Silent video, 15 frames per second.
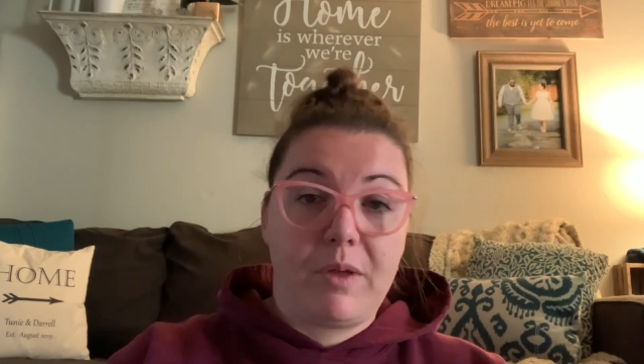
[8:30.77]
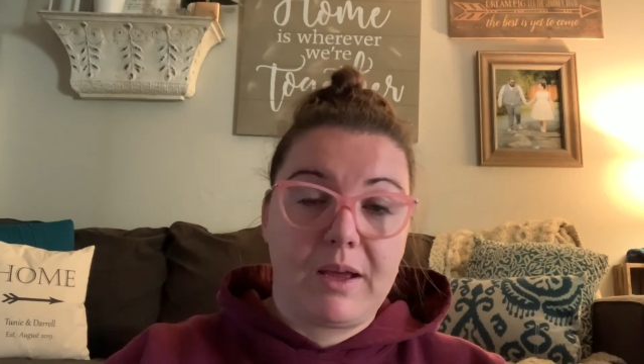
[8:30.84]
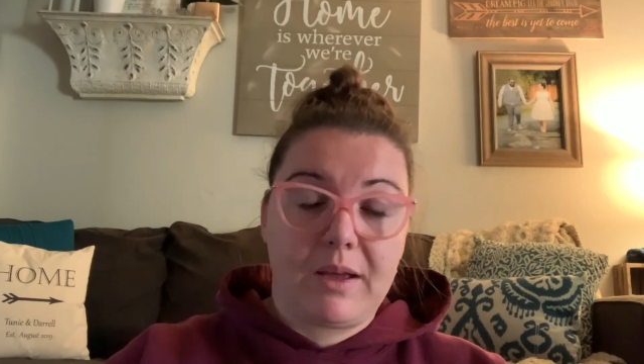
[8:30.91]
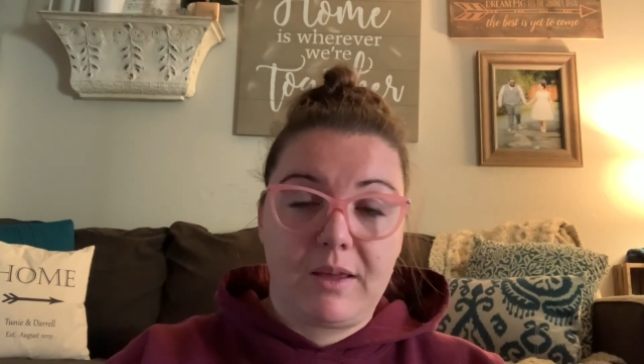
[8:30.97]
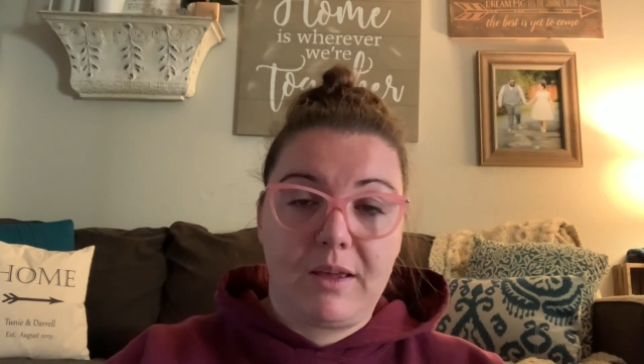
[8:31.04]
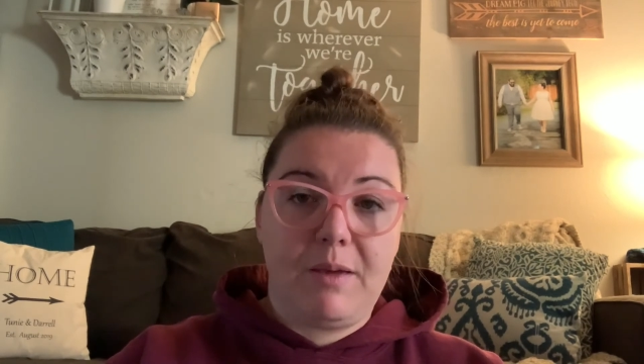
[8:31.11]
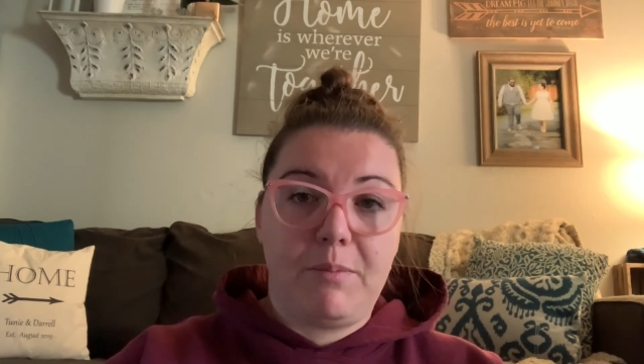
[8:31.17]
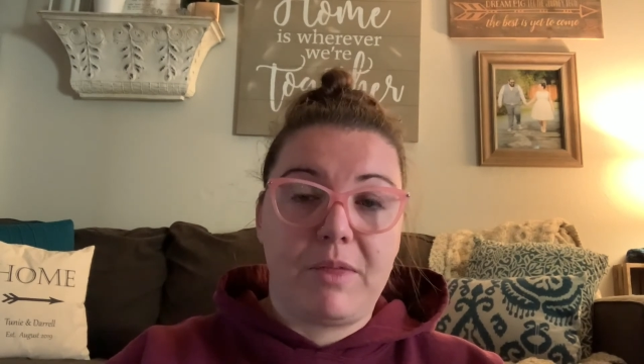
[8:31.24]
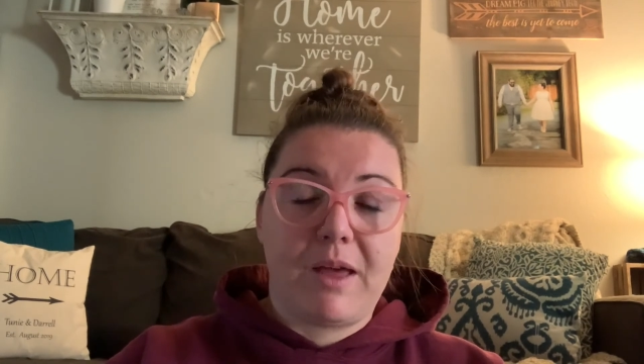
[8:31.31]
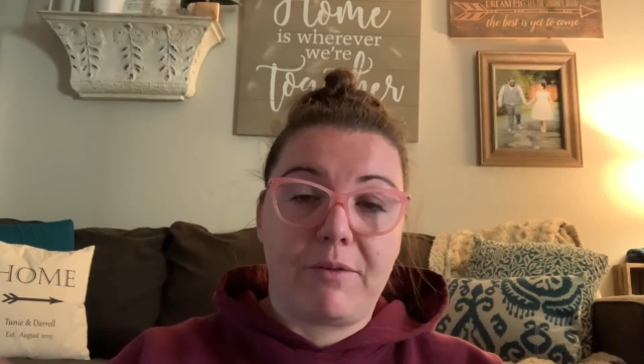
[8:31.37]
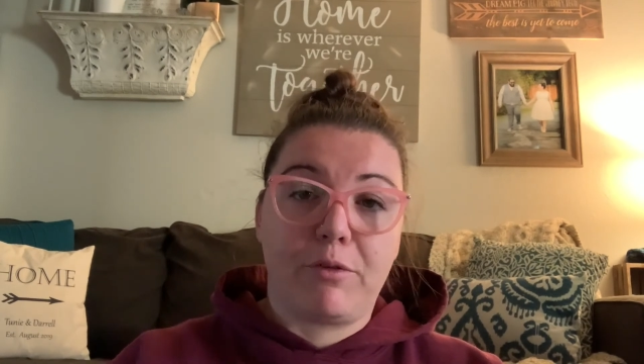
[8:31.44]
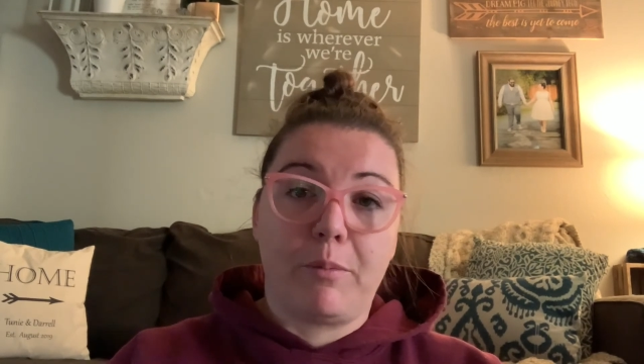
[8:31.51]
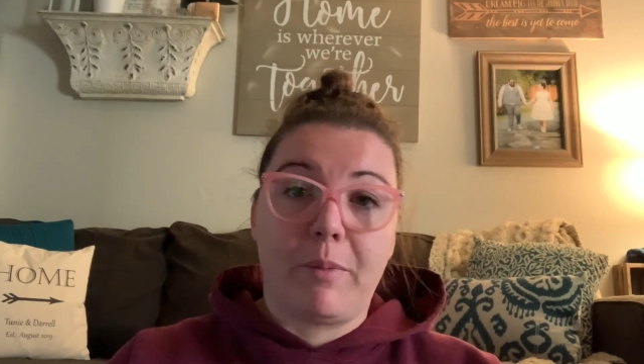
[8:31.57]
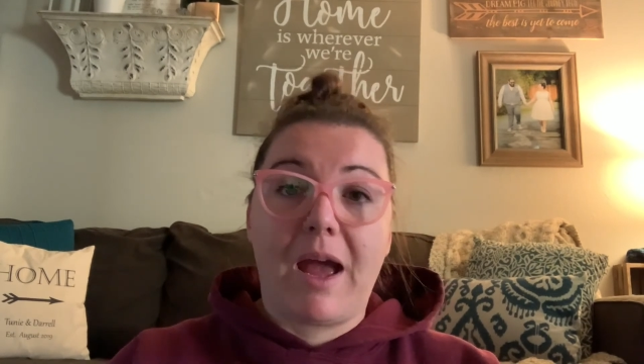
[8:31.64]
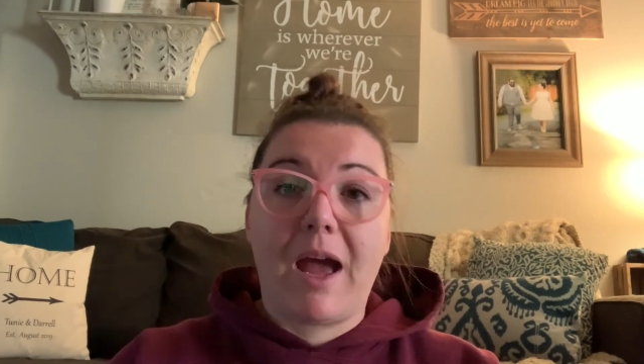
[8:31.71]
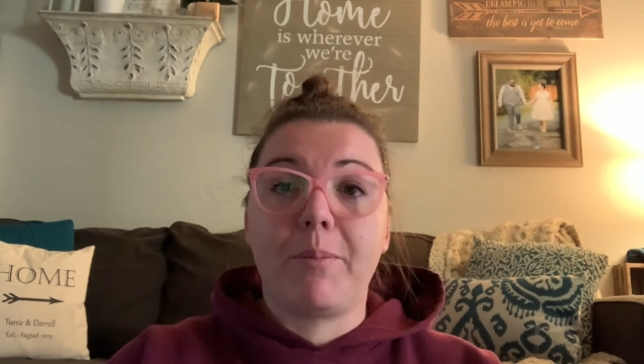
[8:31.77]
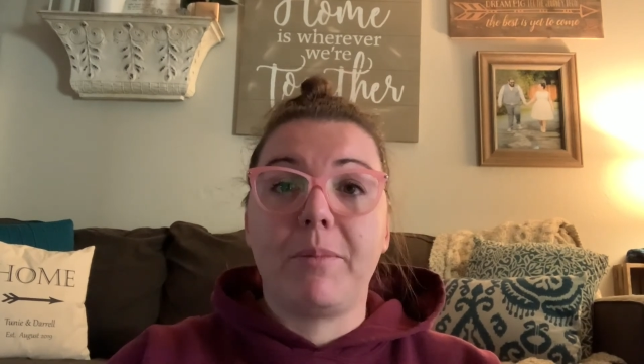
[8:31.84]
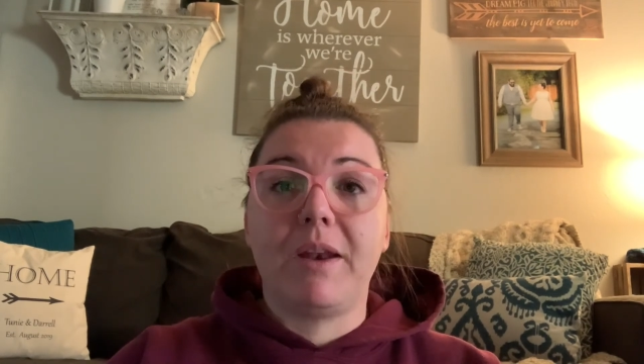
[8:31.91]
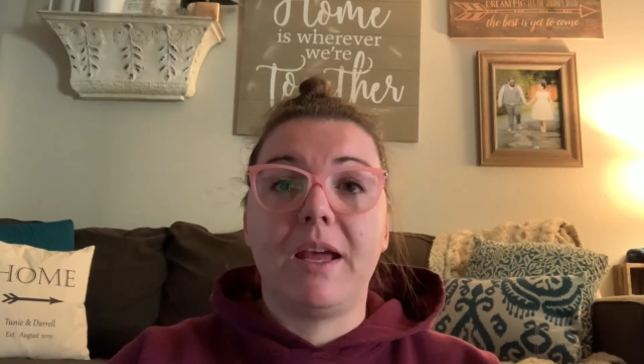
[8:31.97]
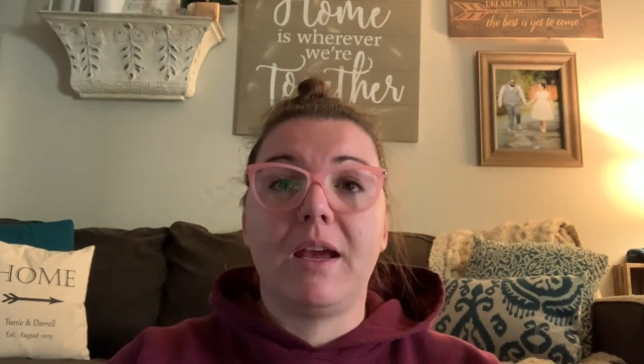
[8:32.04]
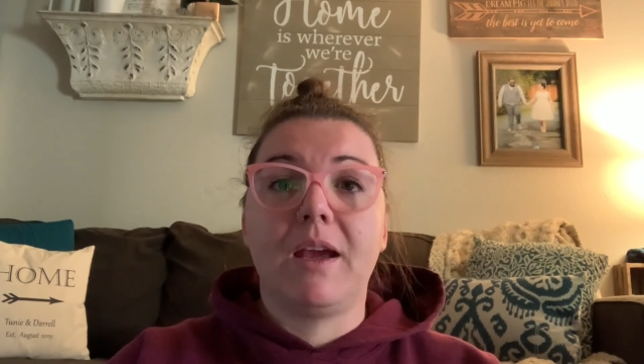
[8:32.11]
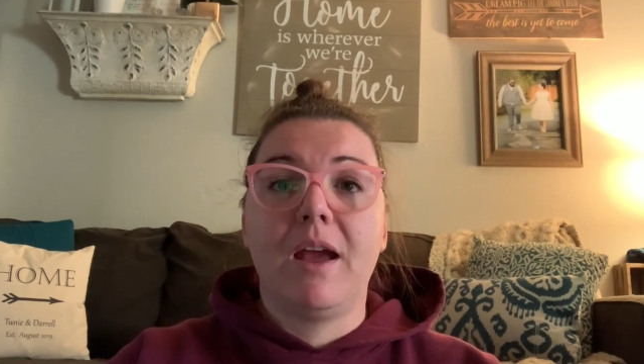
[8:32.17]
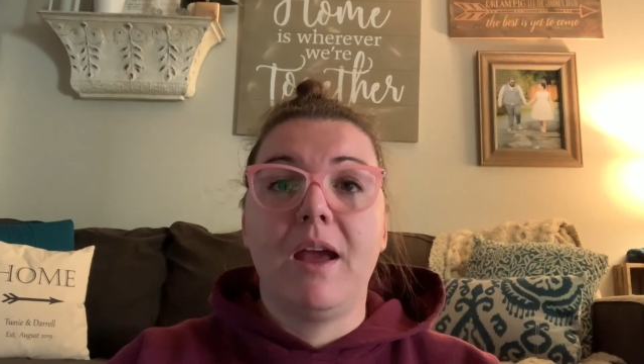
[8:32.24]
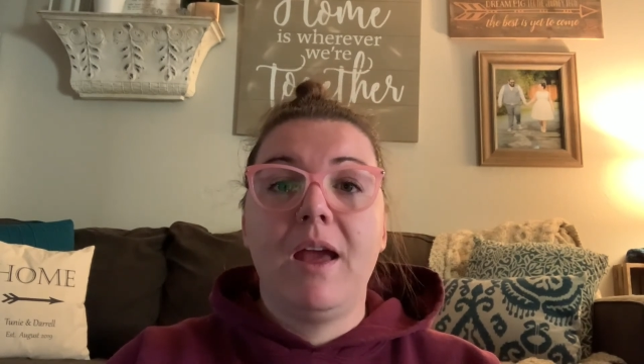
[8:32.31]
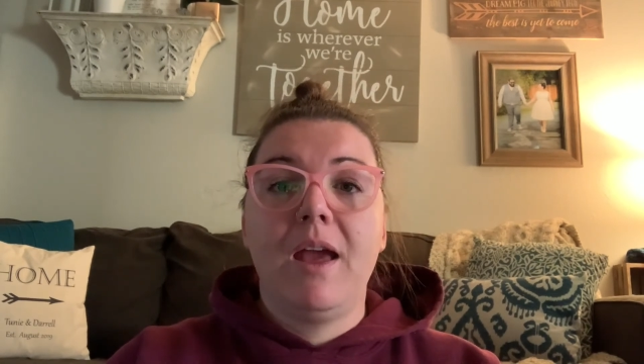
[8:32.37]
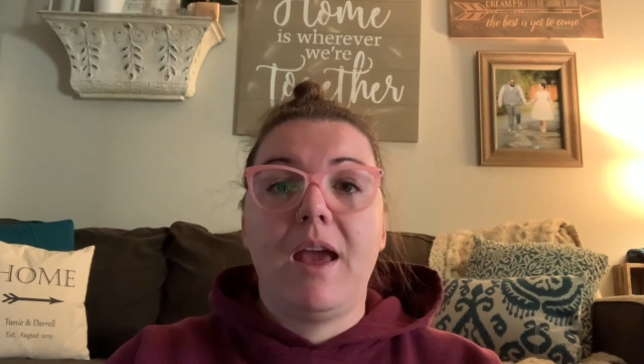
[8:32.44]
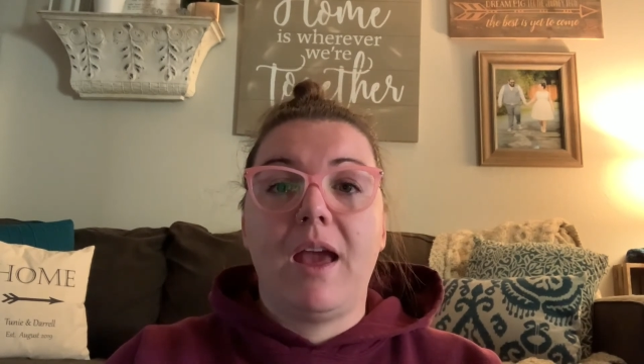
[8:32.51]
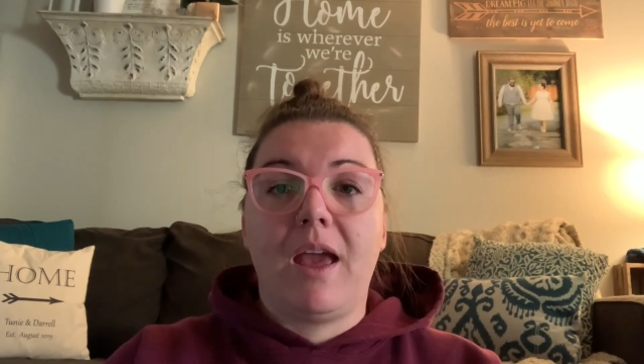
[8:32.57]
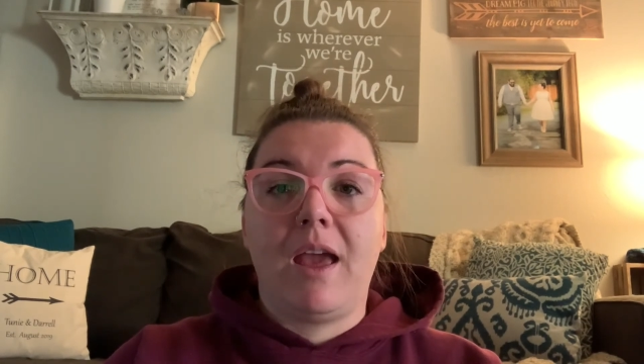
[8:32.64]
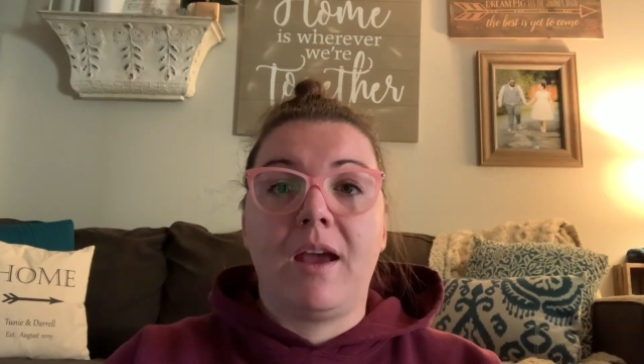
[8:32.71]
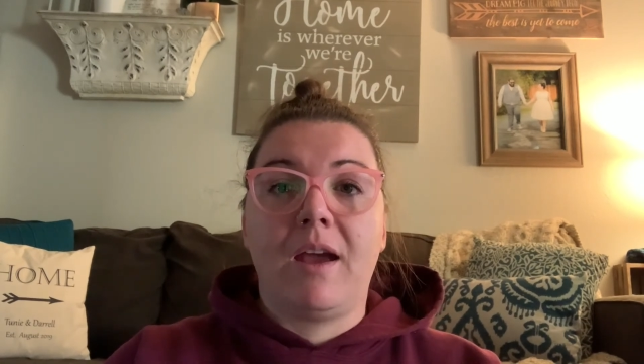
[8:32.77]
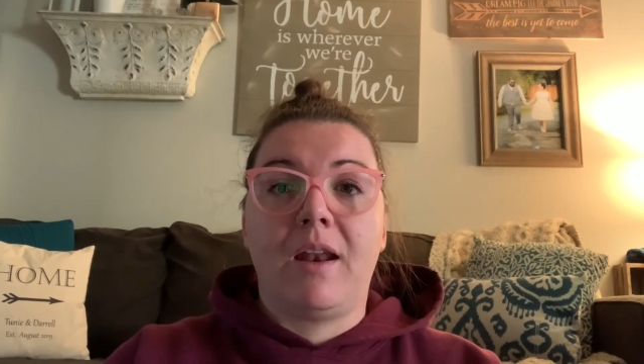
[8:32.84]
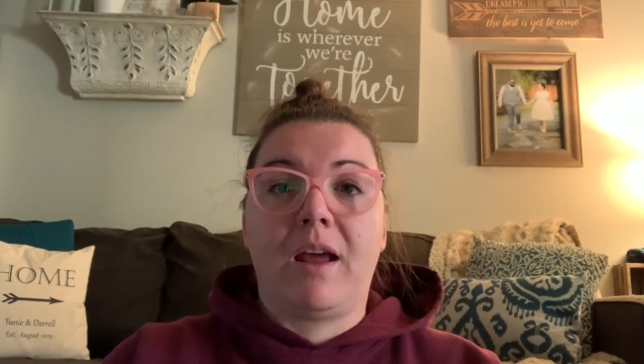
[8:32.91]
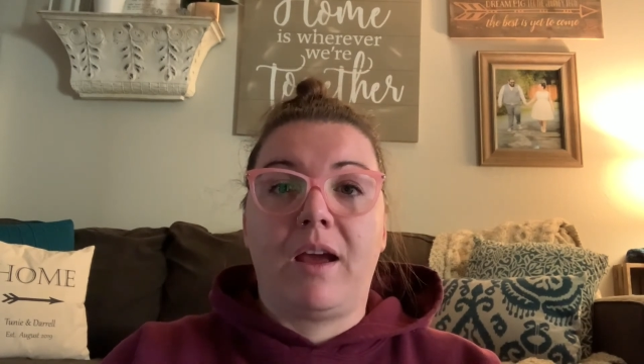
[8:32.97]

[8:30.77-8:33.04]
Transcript: keep that from happening. And